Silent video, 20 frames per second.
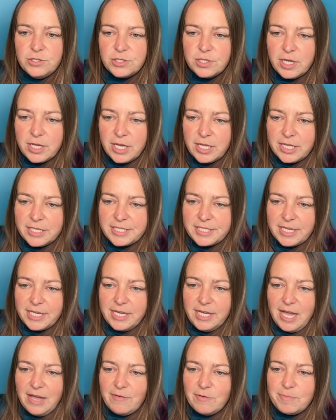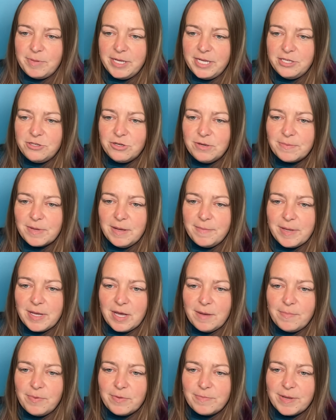Let's see. Have a plane trip coming
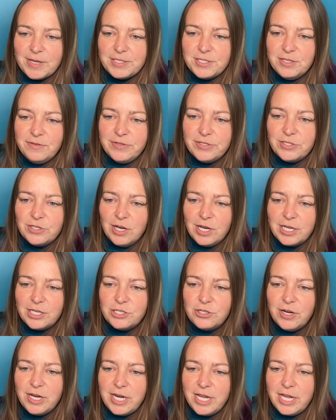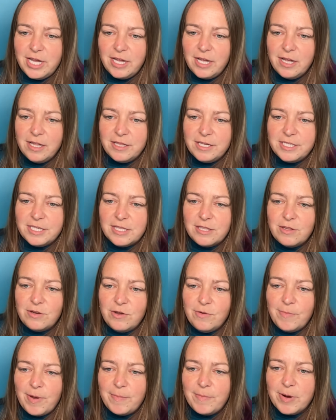up with my service dog in training on the 10th of
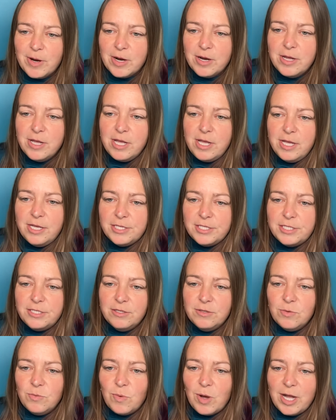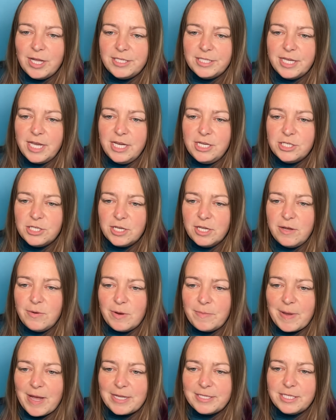November. Still whines occasionally
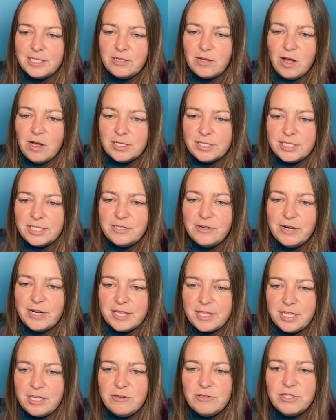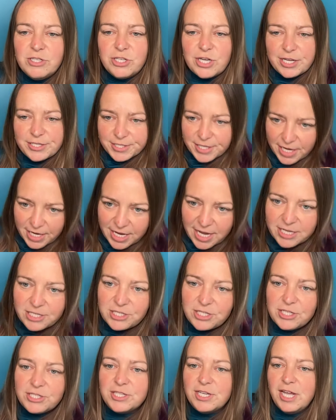when passing dogs. Is there anything you suggest?
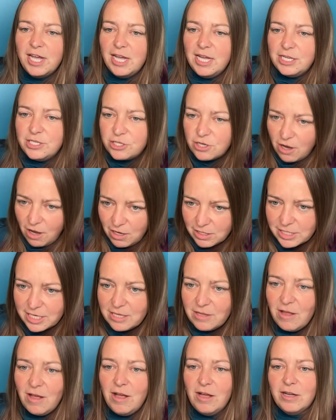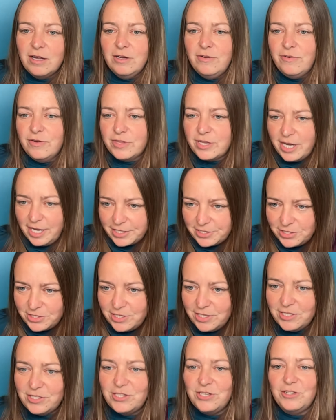Engage, disengage all day long for the
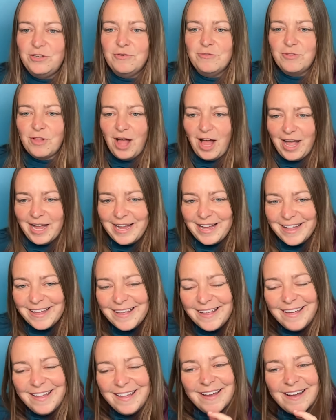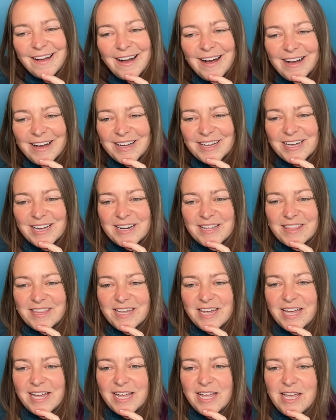next until you fly kind of
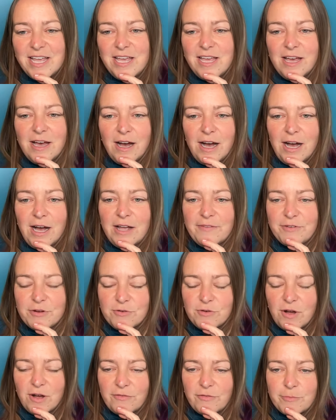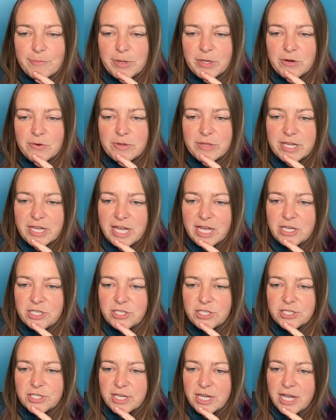thing. If you're not familiar with engage,
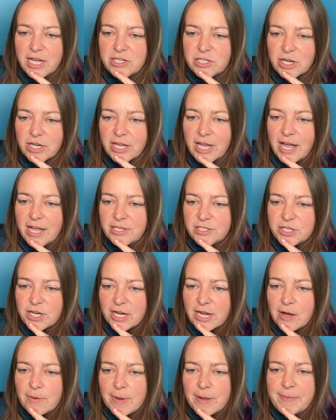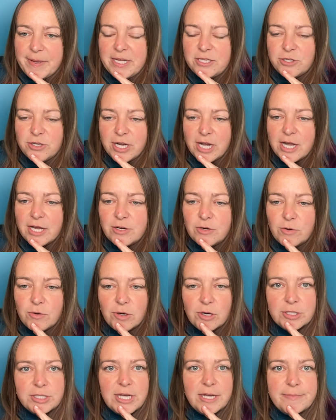disengage, again, check out my Patreon
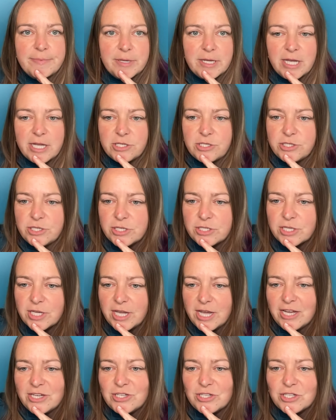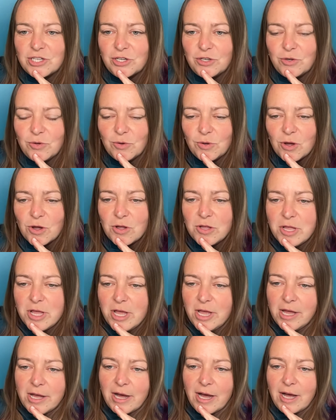or type engage, disengage into Google.
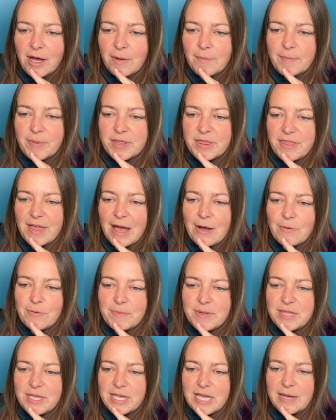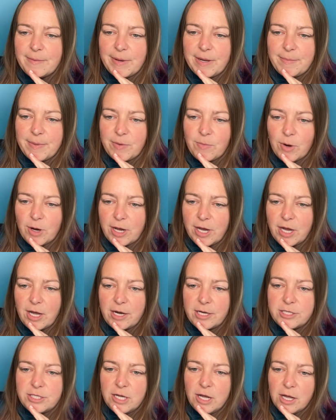But that would be the game I'd be working
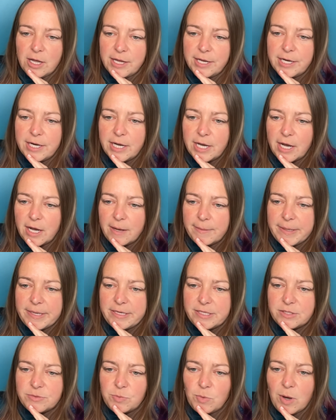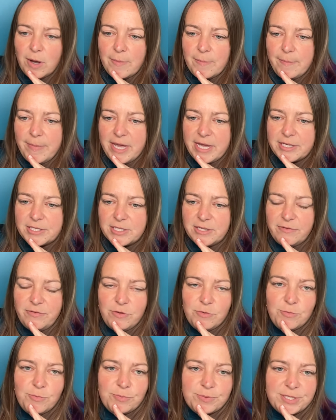on a ton. It is what makes, if
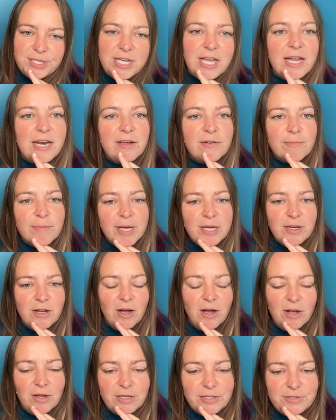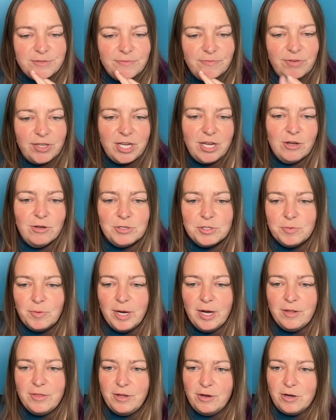you see any of my dogs' videos
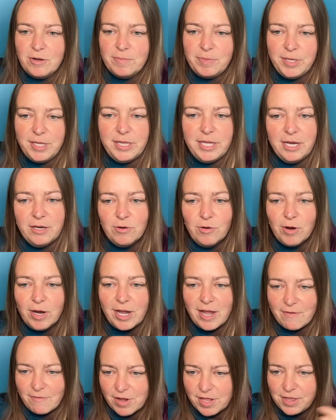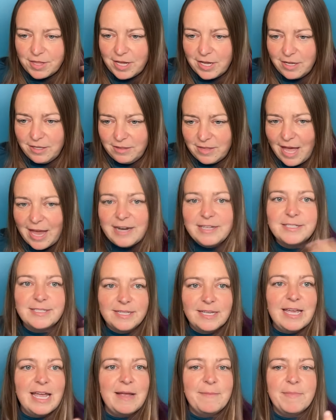where they're completely ignoring everything, that is
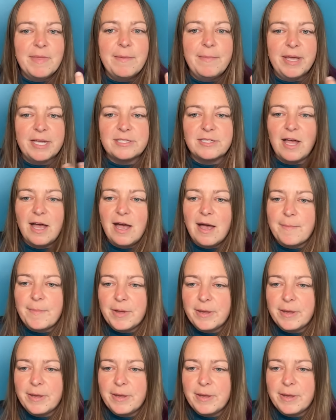the game that makes that